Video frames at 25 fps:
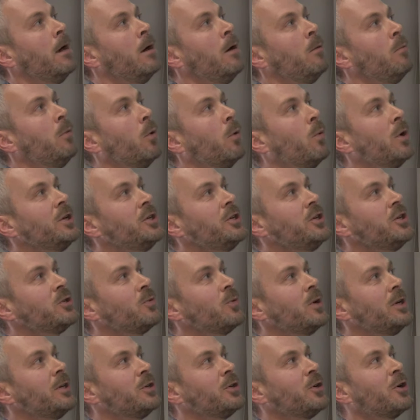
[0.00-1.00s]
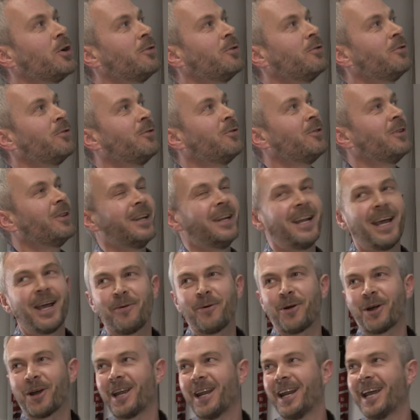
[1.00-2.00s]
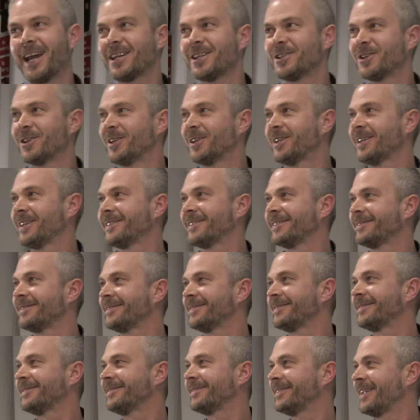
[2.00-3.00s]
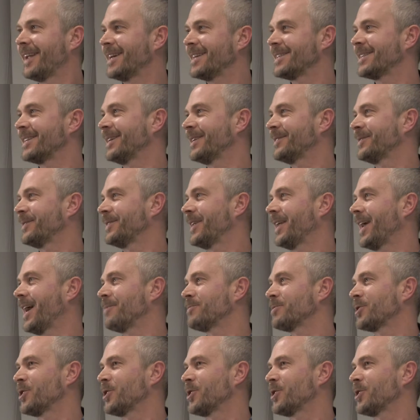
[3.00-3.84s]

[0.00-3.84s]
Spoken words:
But once you switch off the network connection, that's it, the app's